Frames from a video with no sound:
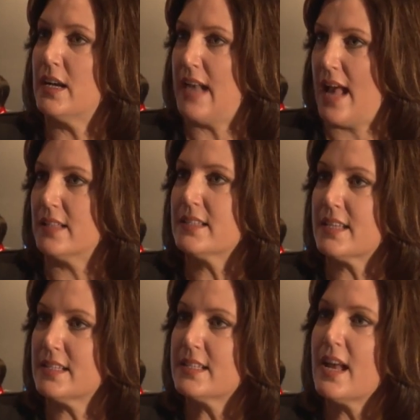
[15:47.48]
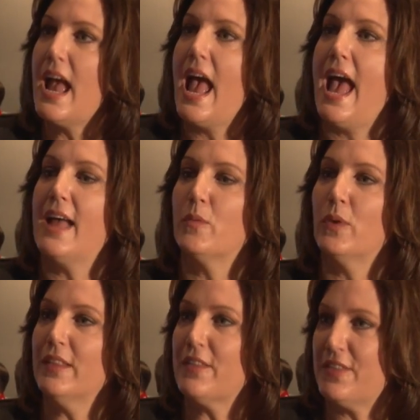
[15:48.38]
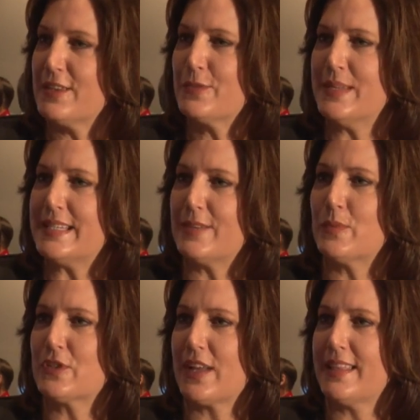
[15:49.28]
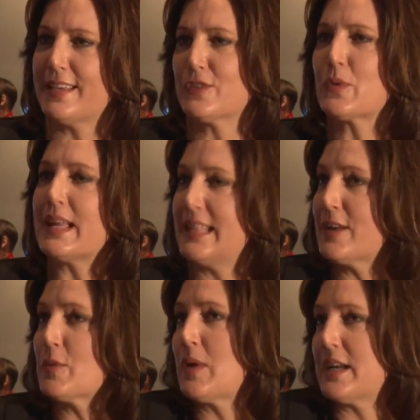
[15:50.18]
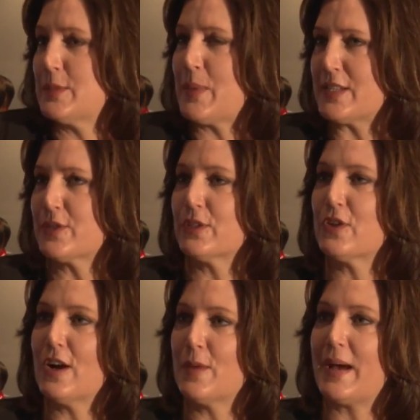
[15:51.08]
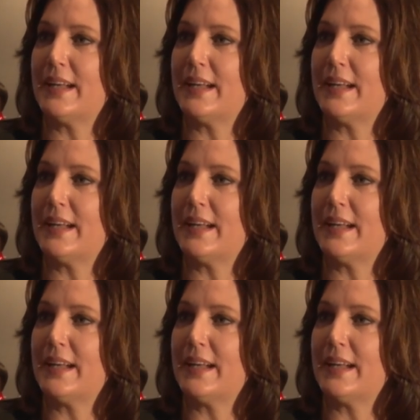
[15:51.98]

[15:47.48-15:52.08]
analysis. And one of the things we did, which I think is great in the enterprise space, so I'll talk about